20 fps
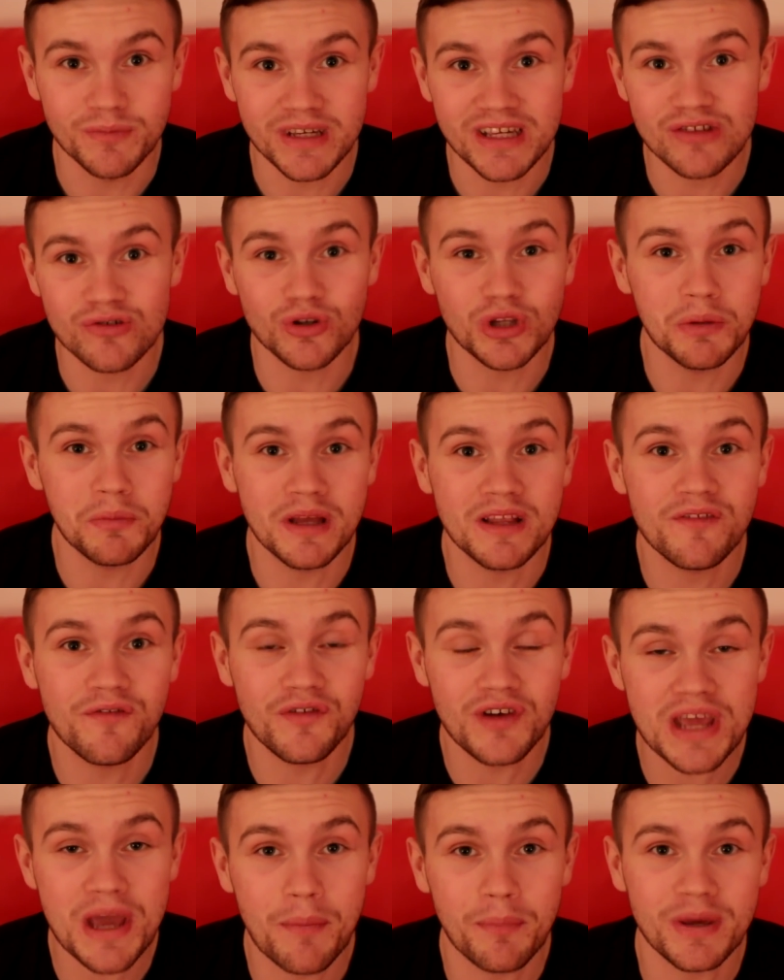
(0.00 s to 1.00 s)
He's only made
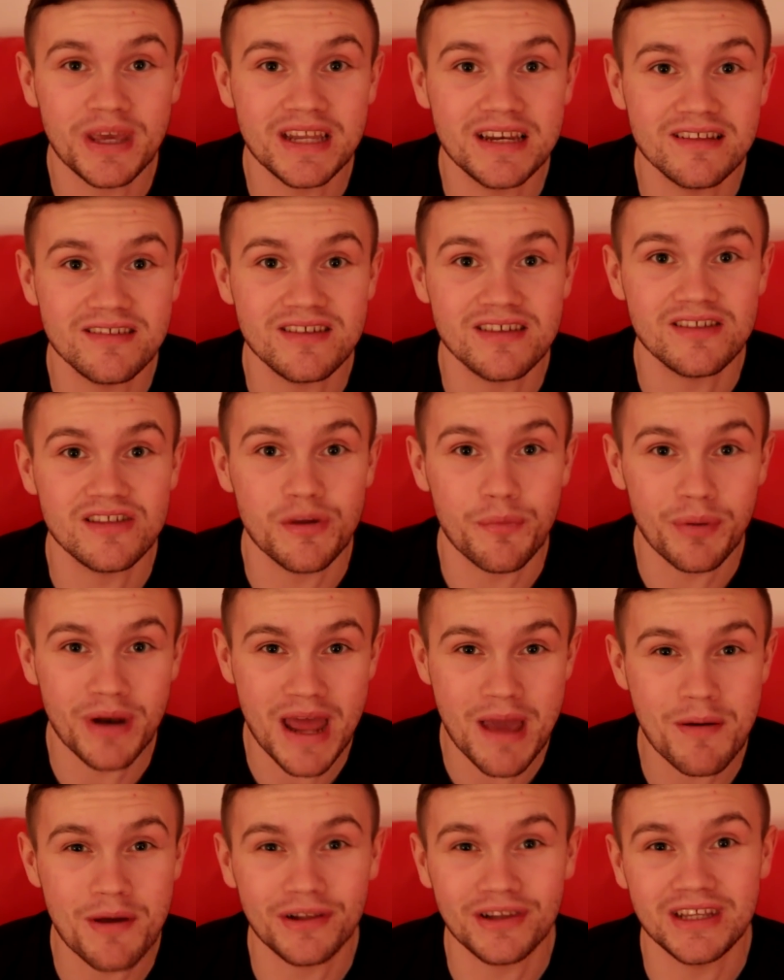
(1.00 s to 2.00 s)
3 appearances in the
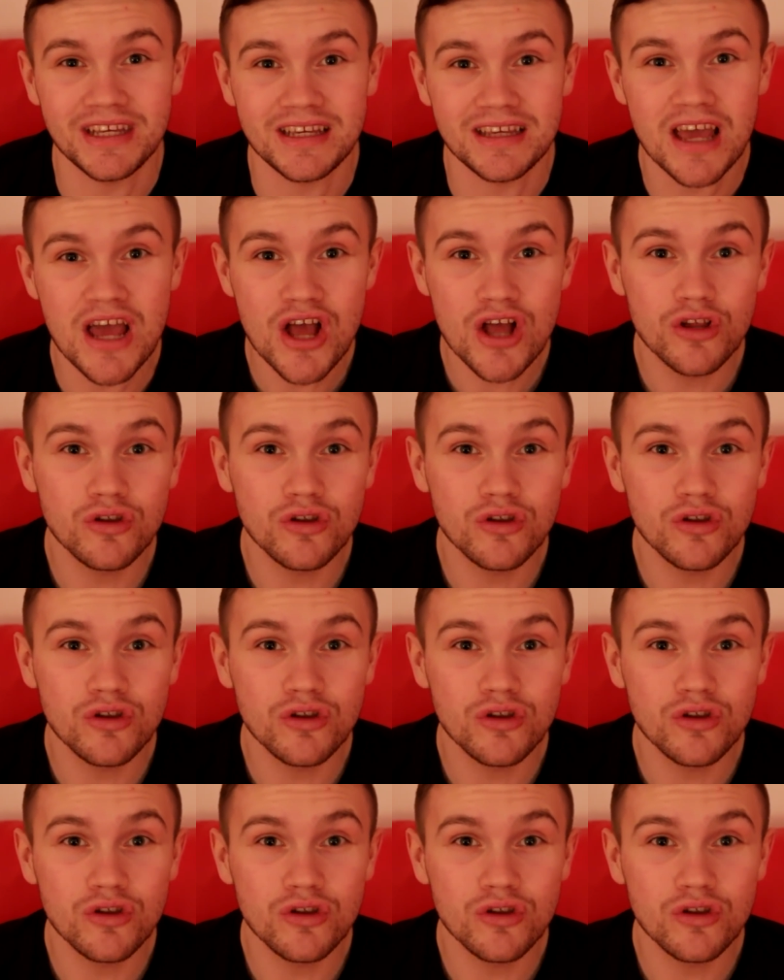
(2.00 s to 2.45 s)
Premier League,